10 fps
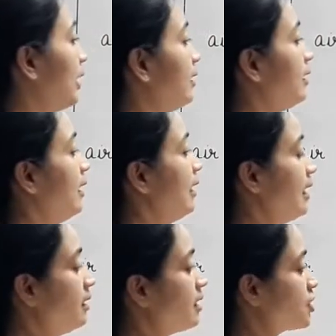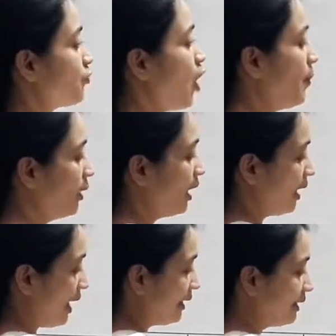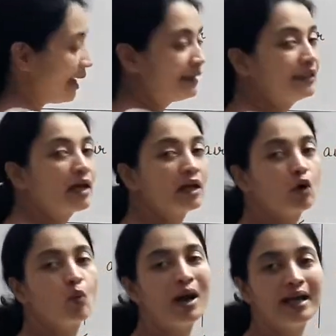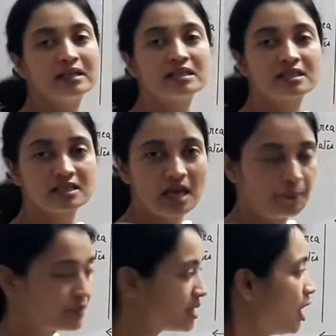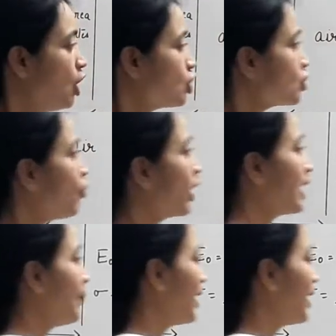it in this formula and get the required steps. So what am